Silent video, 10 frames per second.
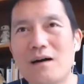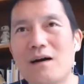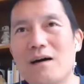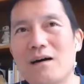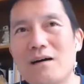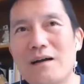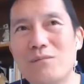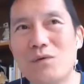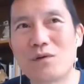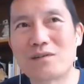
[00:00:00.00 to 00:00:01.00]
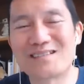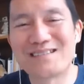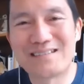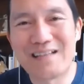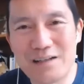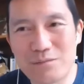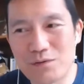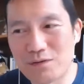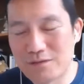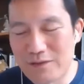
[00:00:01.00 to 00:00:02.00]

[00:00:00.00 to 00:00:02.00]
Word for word: Uh, and more sustainable,